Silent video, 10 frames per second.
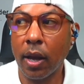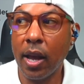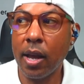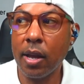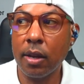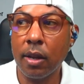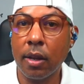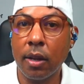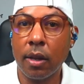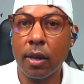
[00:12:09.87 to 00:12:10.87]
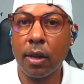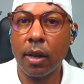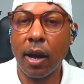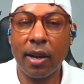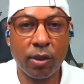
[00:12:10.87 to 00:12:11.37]
And
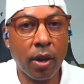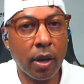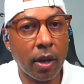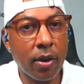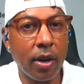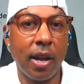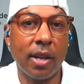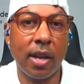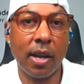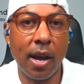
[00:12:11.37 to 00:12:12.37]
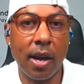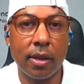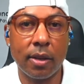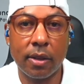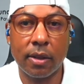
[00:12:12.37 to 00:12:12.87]
I started learning that as I
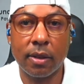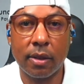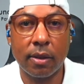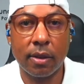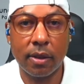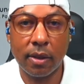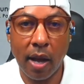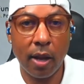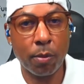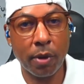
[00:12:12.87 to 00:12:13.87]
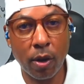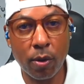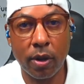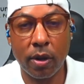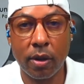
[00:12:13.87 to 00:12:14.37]
got a little bit
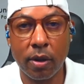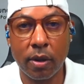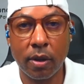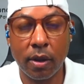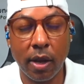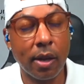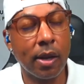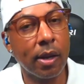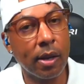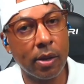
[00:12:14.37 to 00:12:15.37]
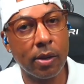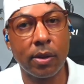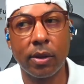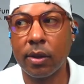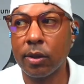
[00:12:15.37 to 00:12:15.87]
older. Like,
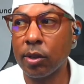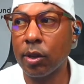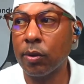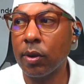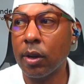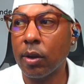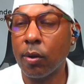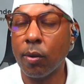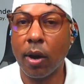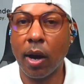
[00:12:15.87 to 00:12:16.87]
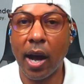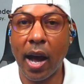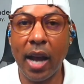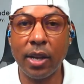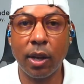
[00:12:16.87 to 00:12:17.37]
so
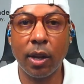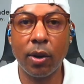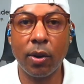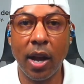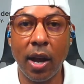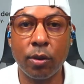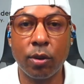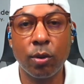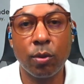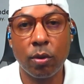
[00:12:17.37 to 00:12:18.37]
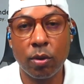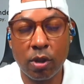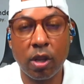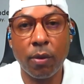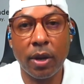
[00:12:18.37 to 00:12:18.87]
I had to learn how to
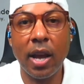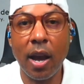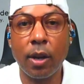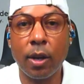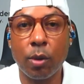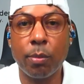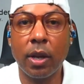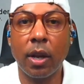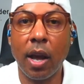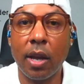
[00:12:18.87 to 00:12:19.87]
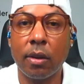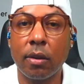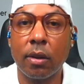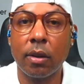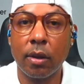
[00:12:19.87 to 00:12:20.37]
slow it down a little bit. Like,
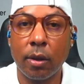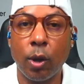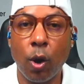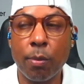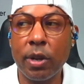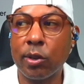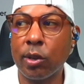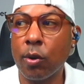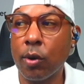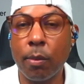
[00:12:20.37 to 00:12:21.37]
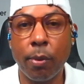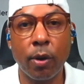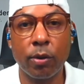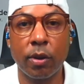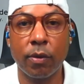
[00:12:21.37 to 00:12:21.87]
don't be so
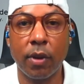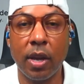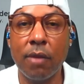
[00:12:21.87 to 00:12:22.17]
impulsive.